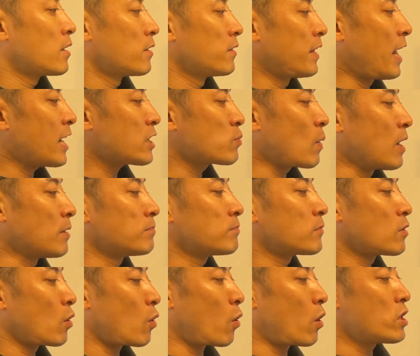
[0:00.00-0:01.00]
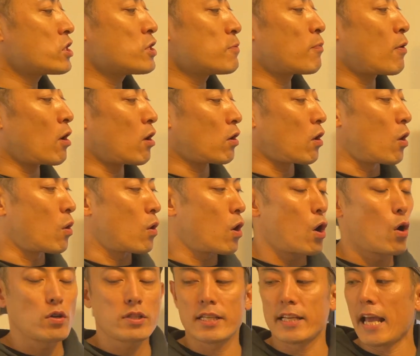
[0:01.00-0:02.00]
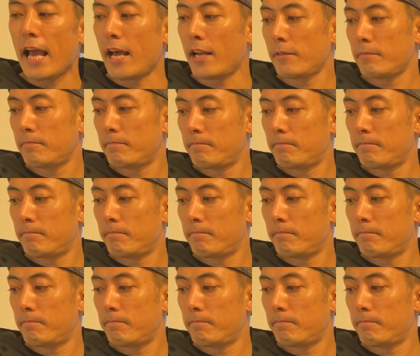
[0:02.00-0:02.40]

Next one, Origin Protocol, OGN.